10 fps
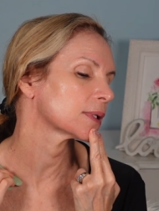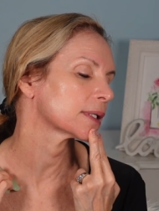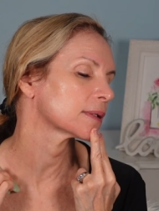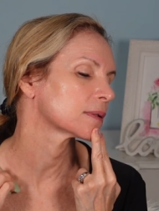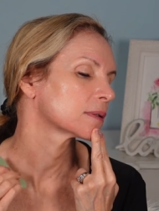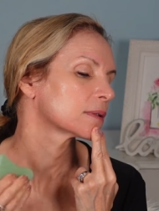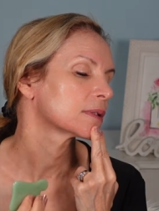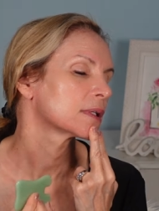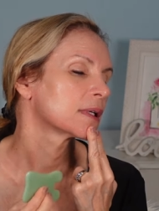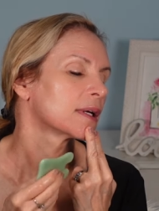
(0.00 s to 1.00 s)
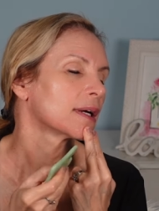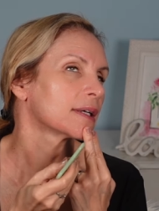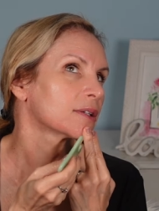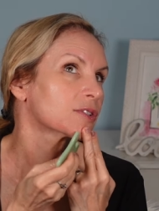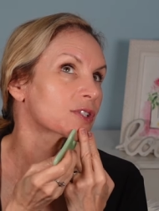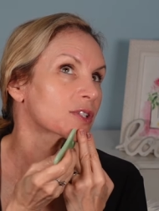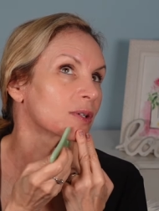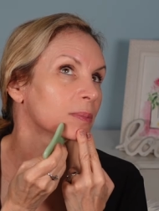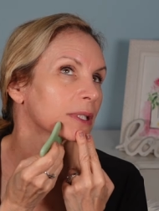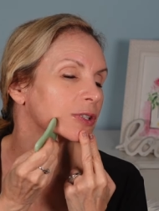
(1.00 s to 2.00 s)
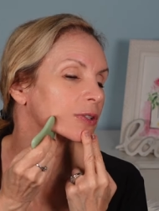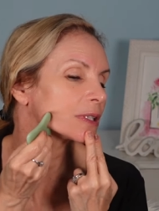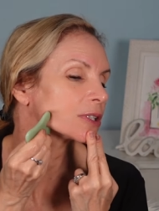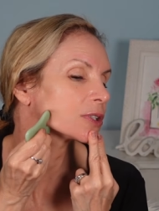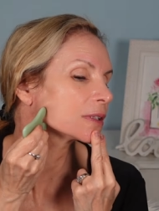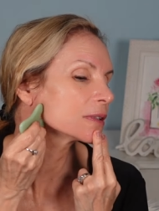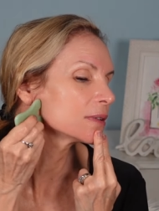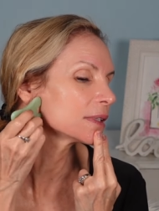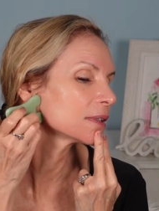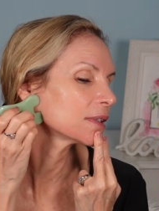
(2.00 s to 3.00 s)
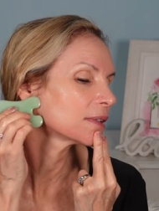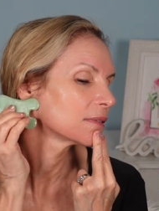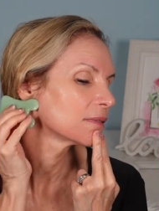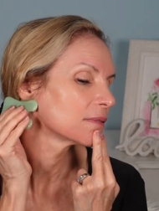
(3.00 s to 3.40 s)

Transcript: way. I hear so much crunching going on.